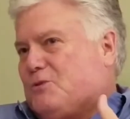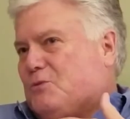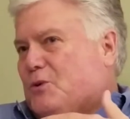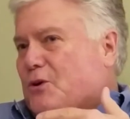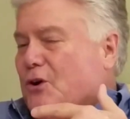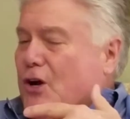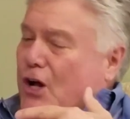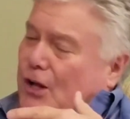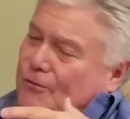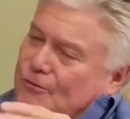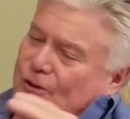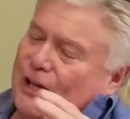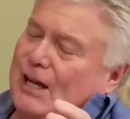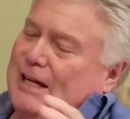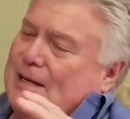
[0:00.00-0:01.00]
We're all
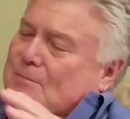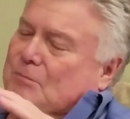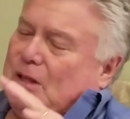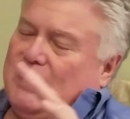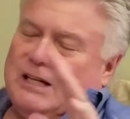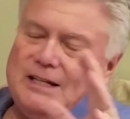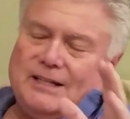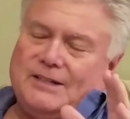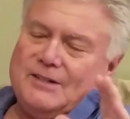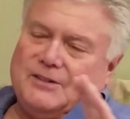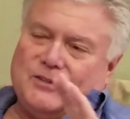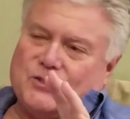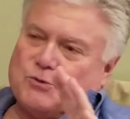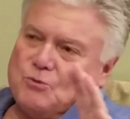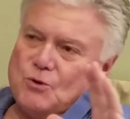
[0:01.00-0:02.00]
flying blind
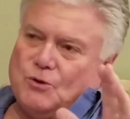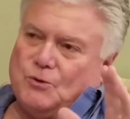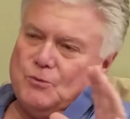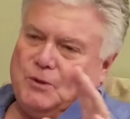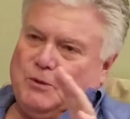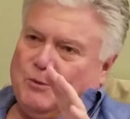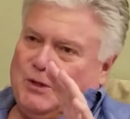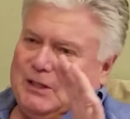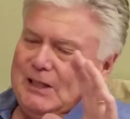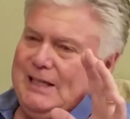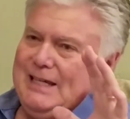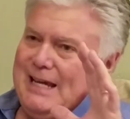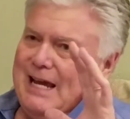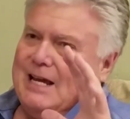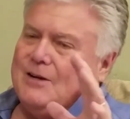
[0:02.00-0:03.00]
in this world. We
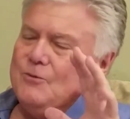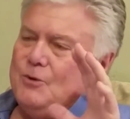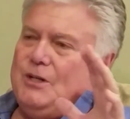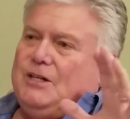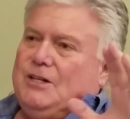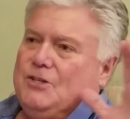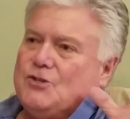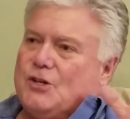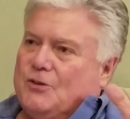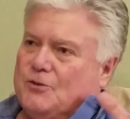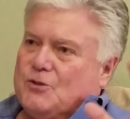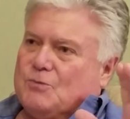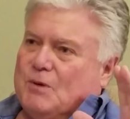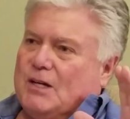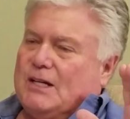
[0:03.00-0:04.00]
really can't read each
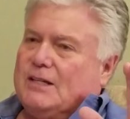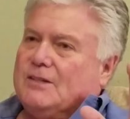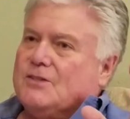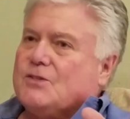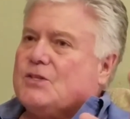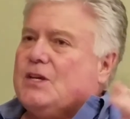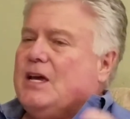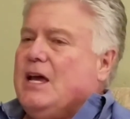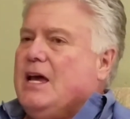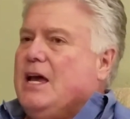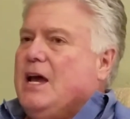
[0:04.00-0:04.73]
other's minds.